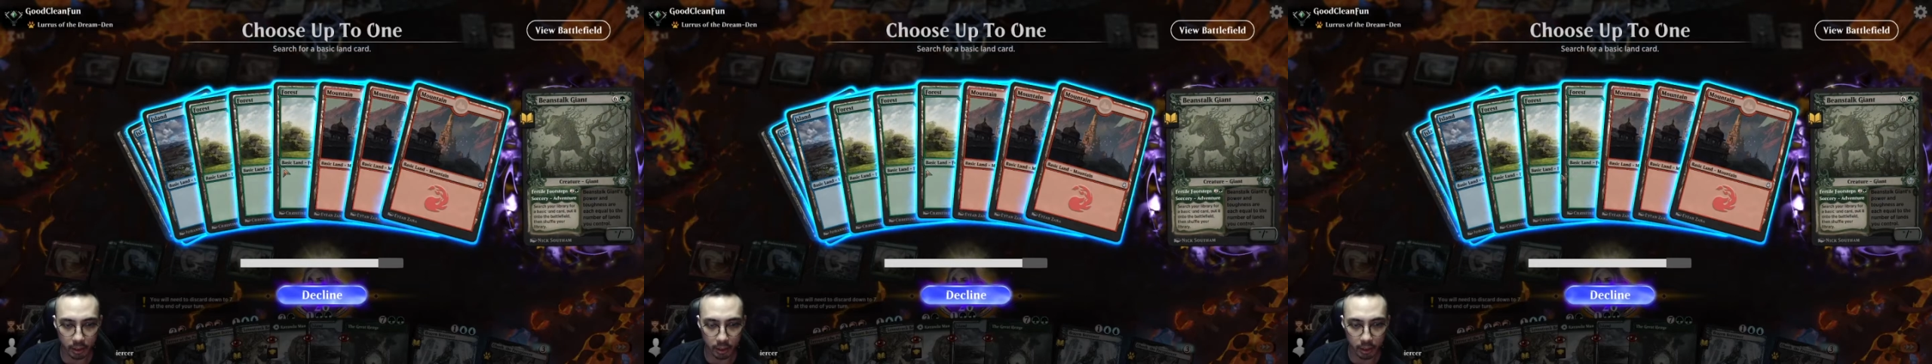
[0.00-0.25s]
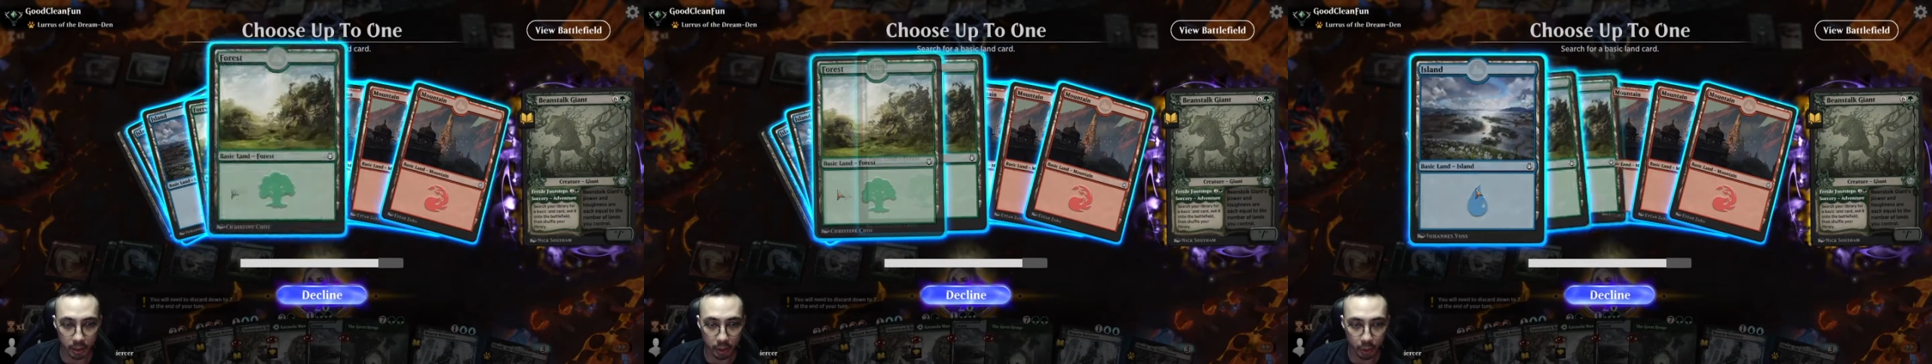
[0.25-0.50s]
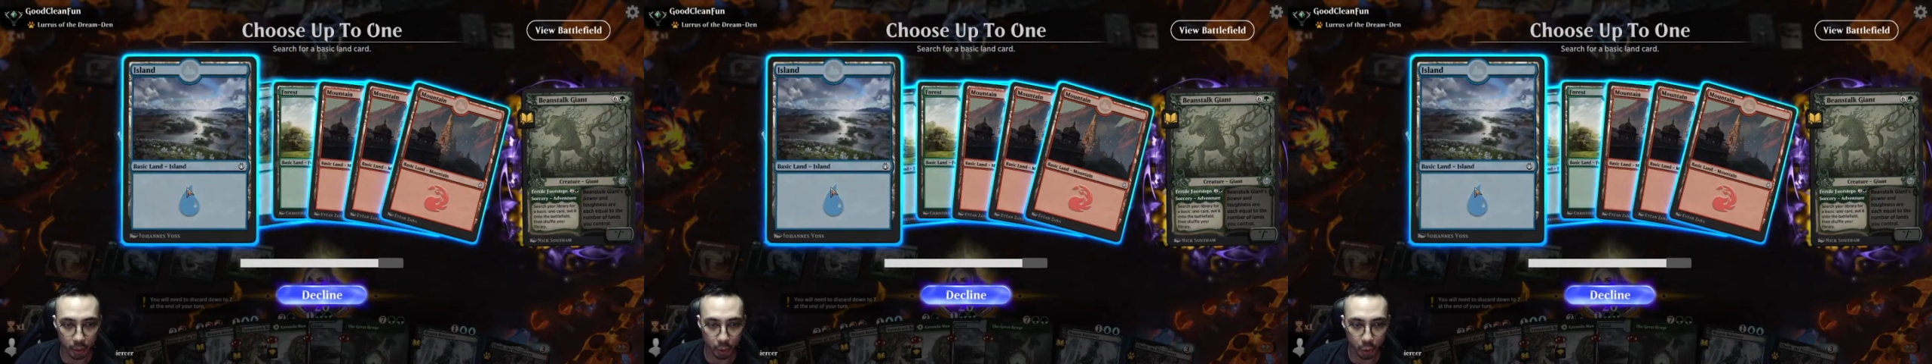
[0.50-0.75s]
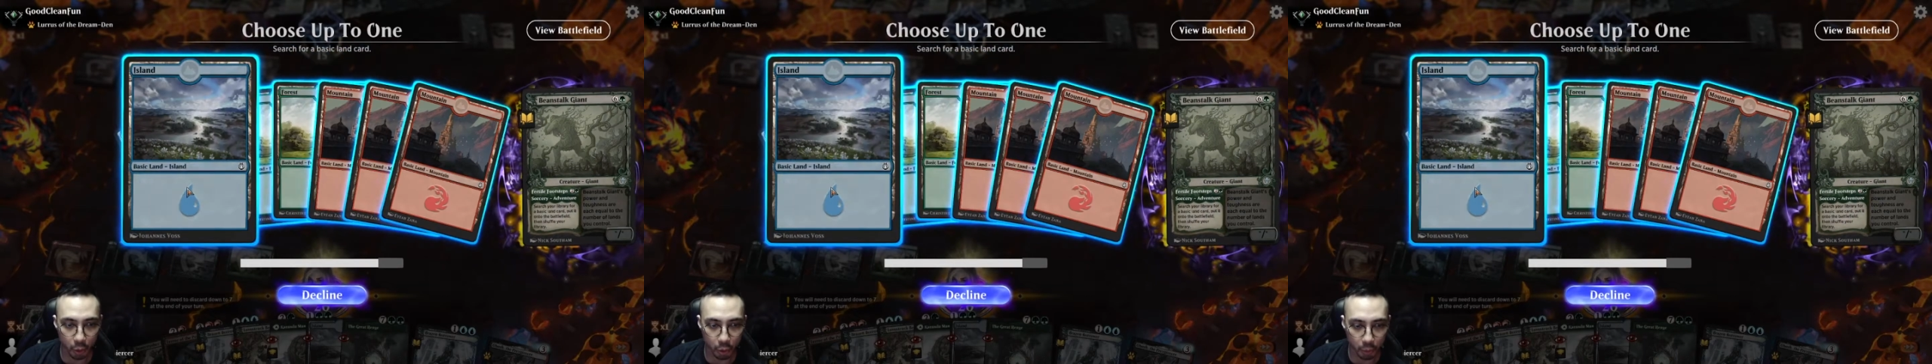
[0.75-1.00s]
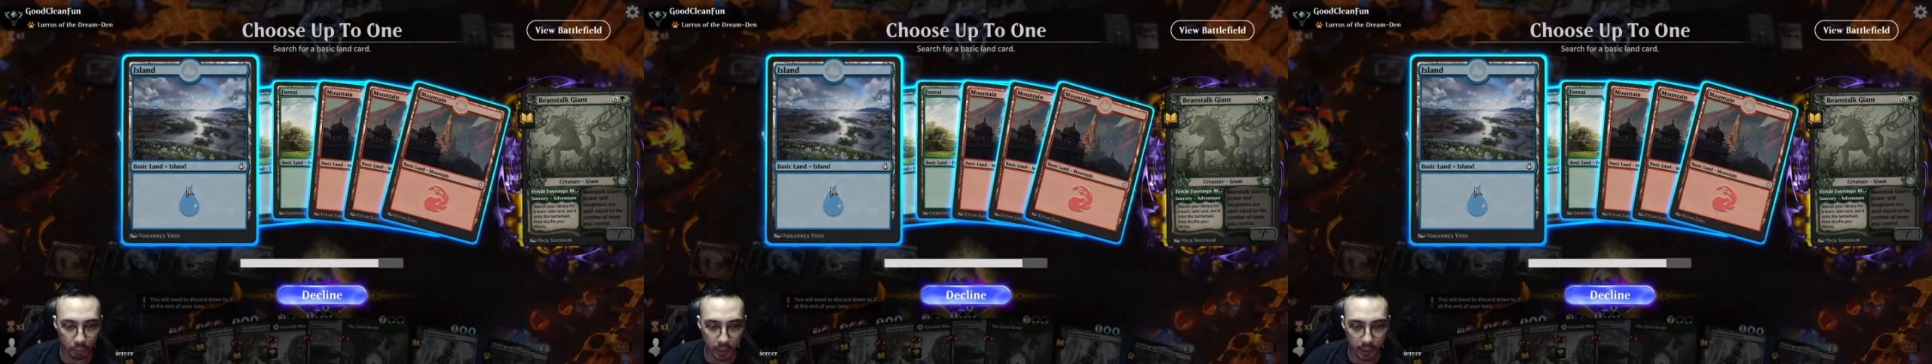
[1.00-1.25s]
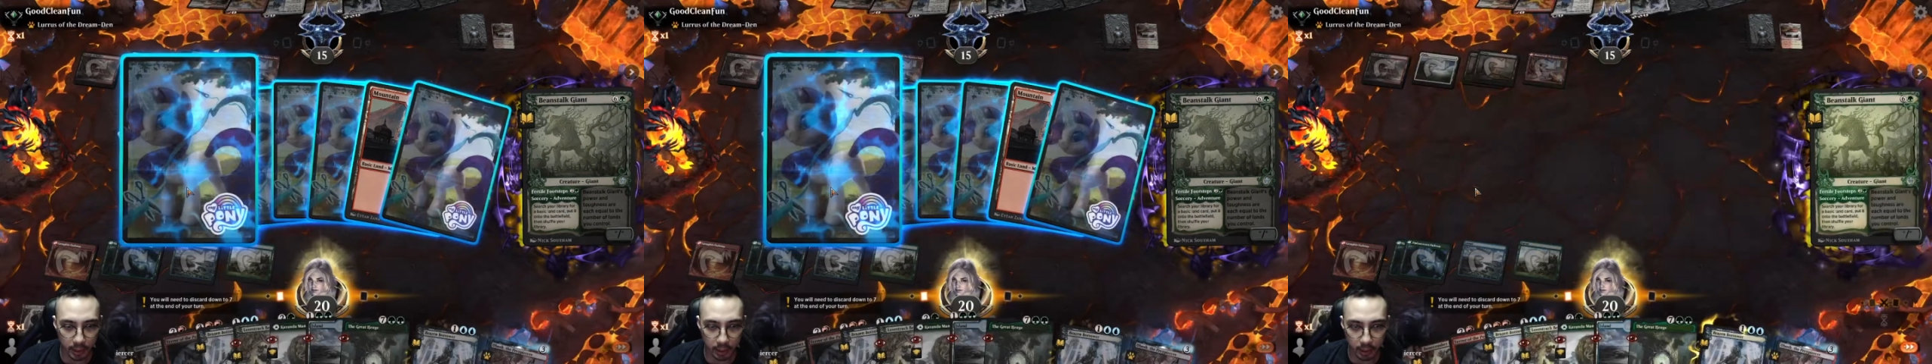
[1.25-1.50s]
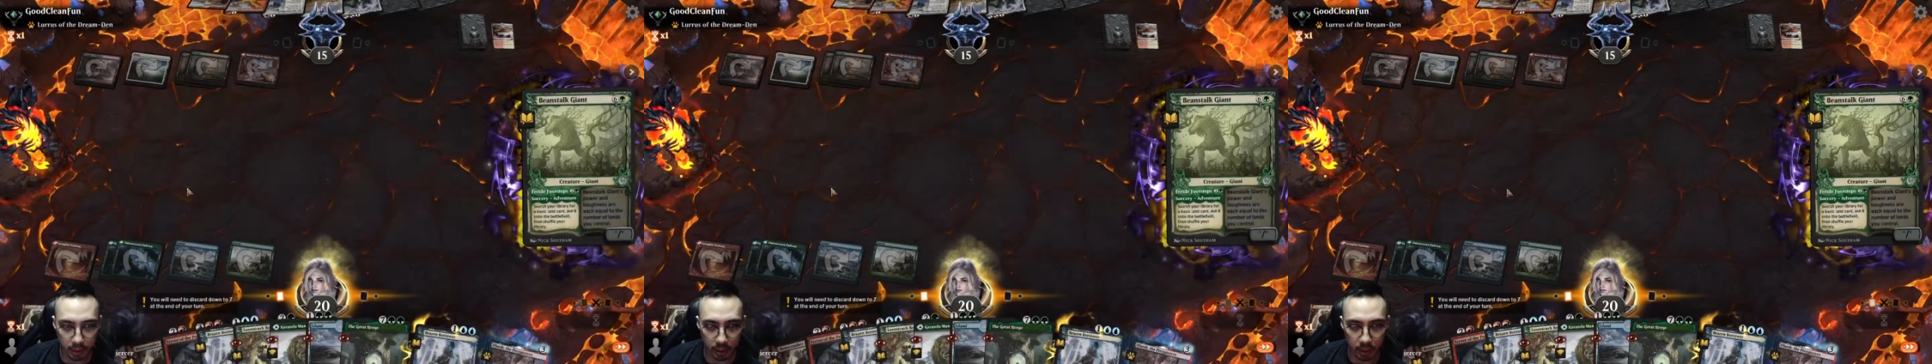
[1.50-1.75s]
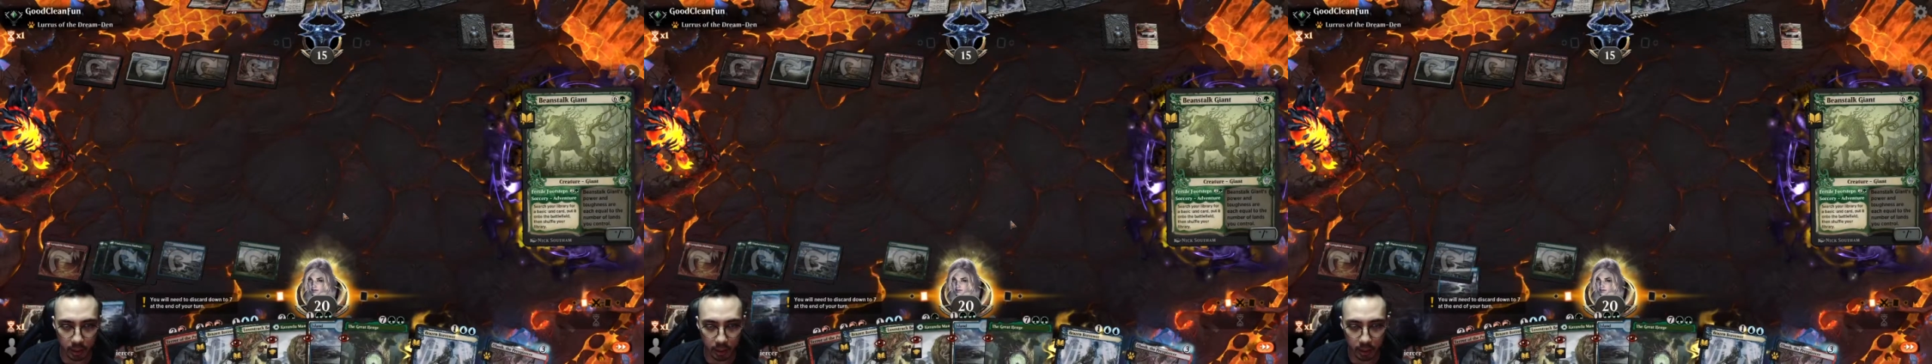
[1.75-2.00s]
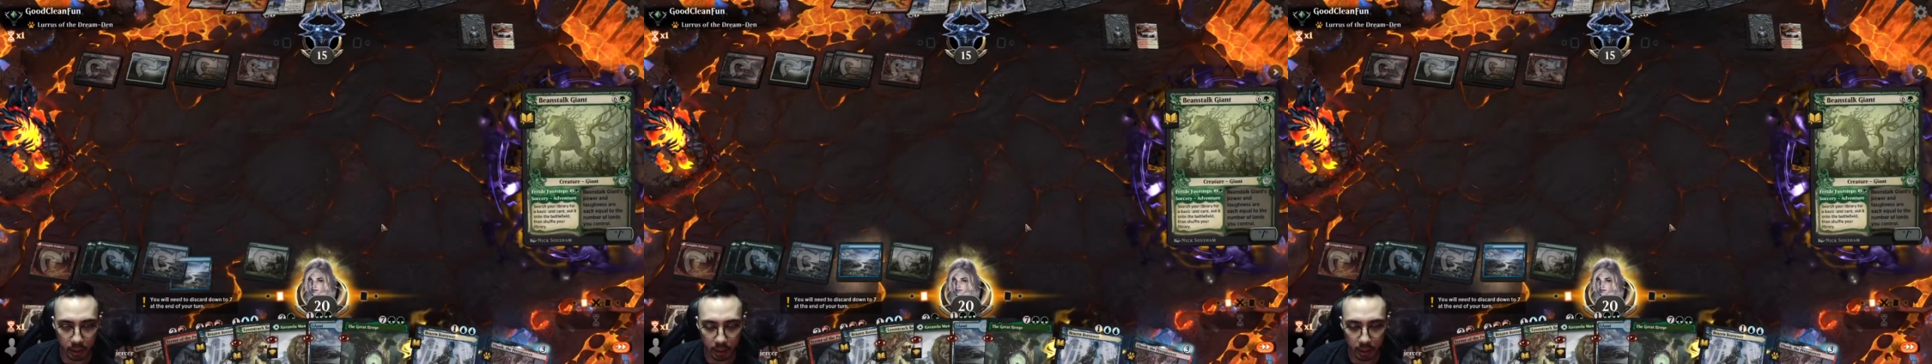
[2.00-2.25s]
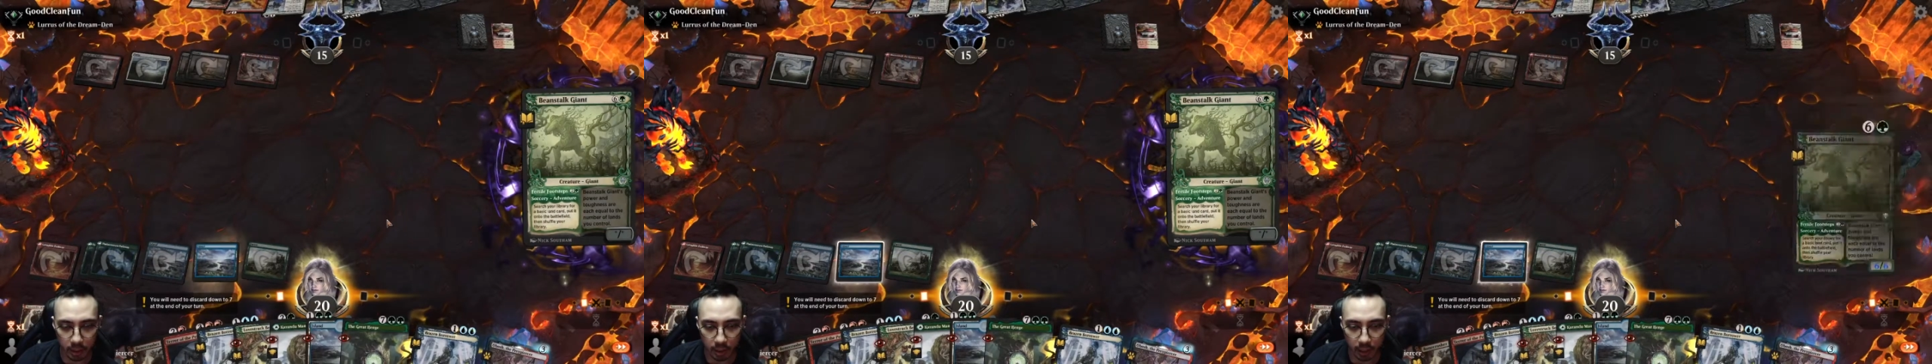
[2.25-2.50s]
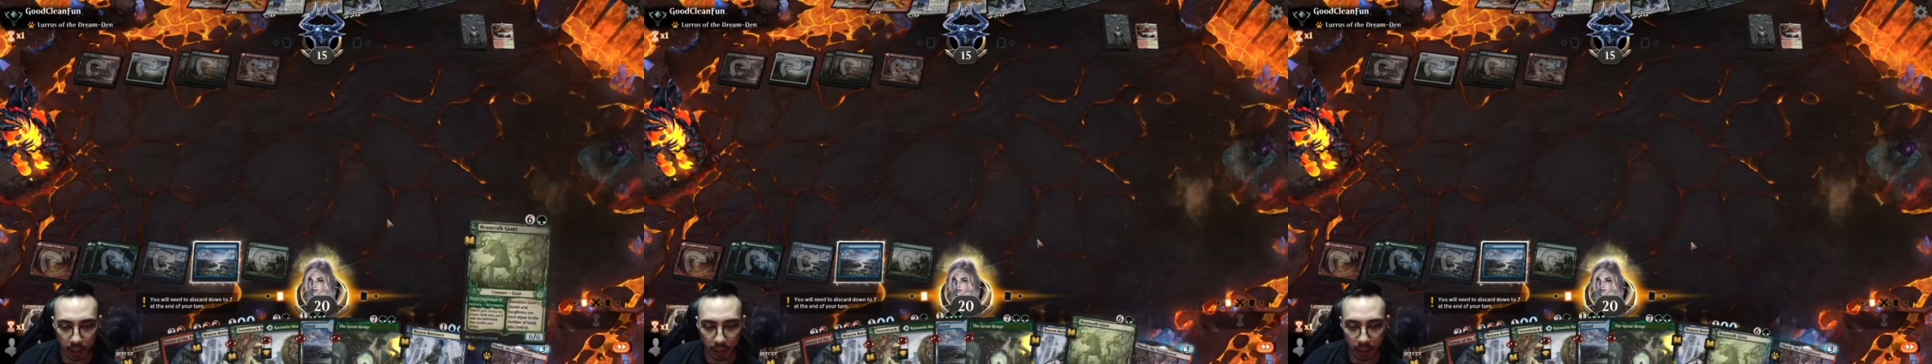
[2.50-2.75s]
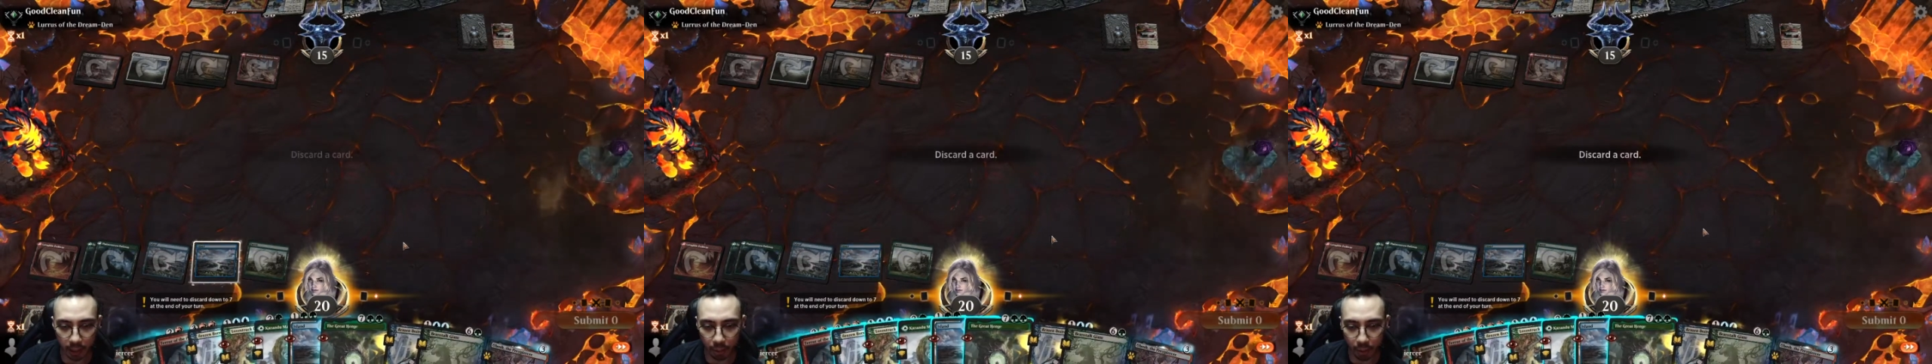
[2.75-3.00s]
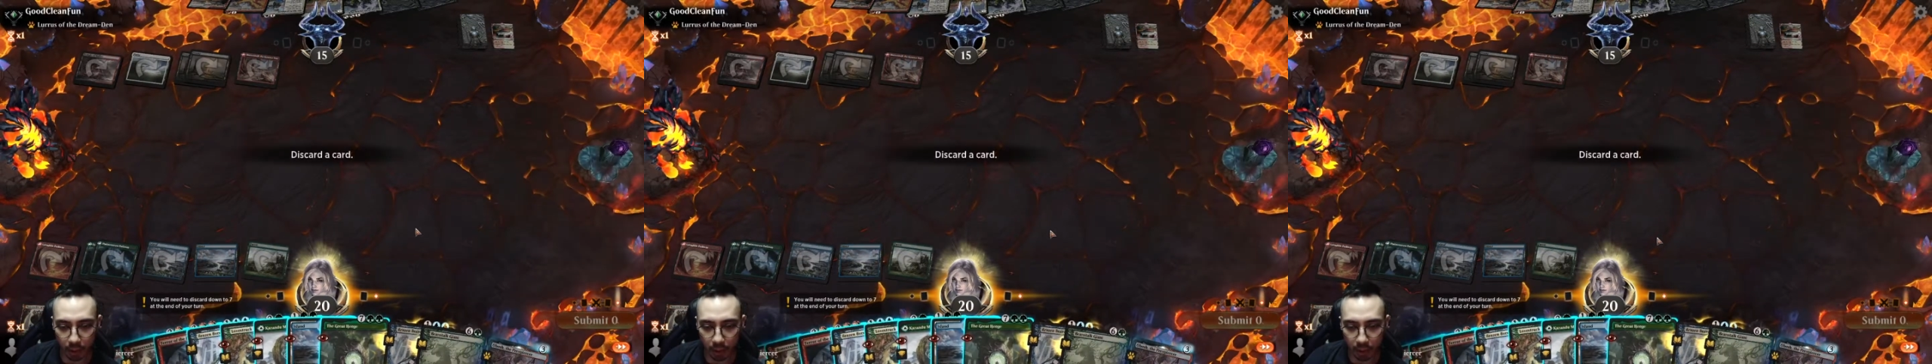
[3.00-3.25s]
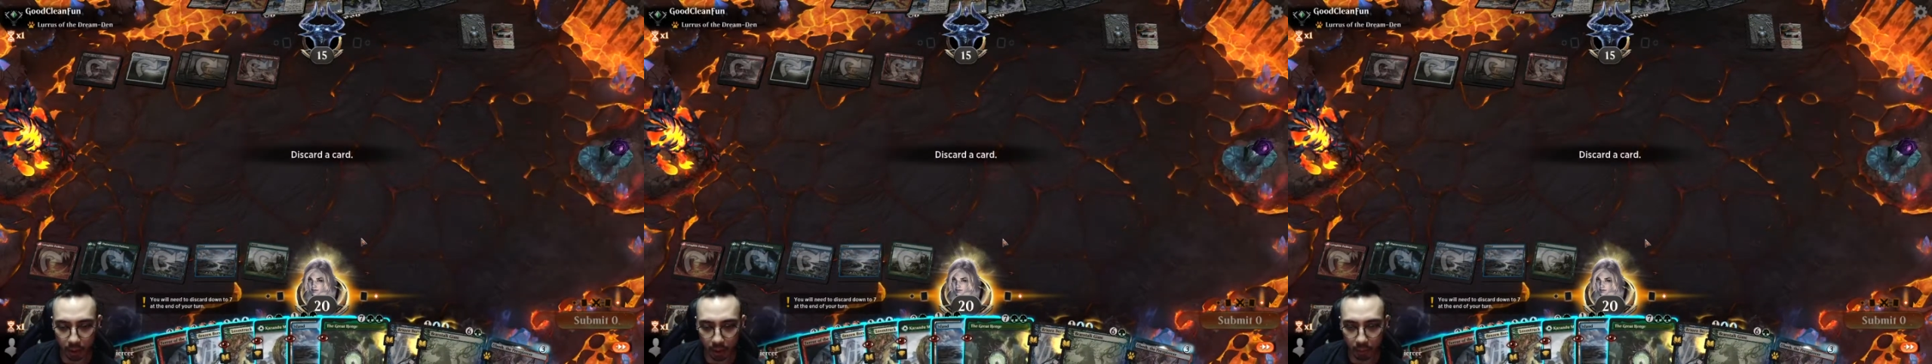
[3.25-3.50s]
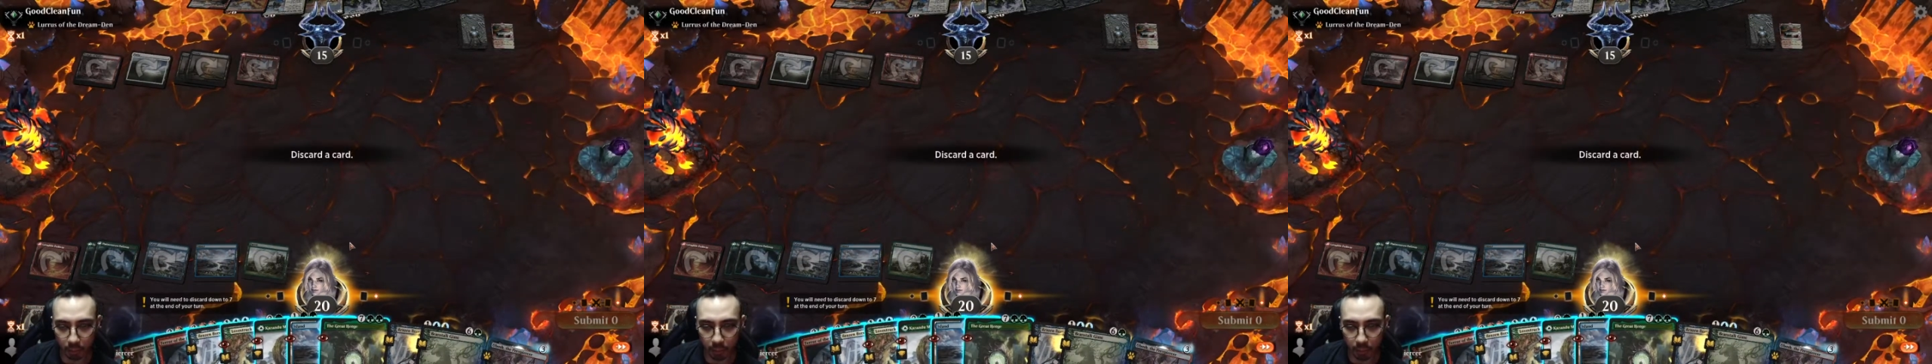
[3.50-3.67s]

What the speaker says: a huge mana lead. I have to catch up.